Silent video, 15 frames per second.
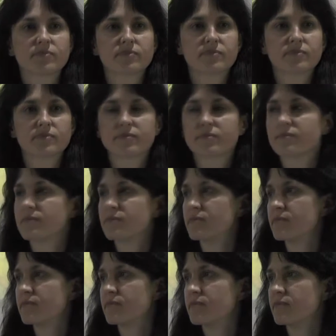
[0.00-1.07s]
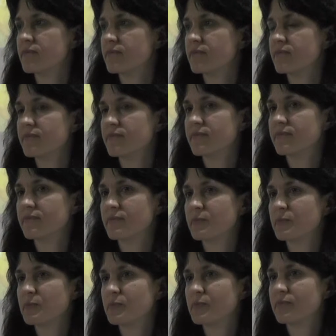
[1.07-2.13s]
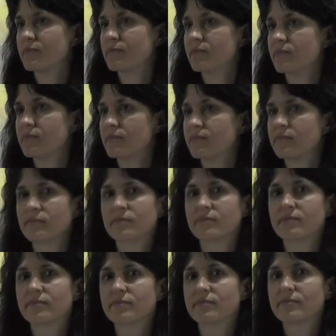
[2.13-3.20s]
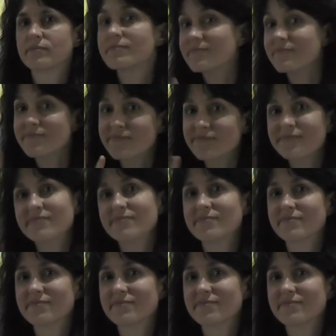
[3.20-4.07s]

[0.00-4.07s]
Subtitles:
Nothing is said.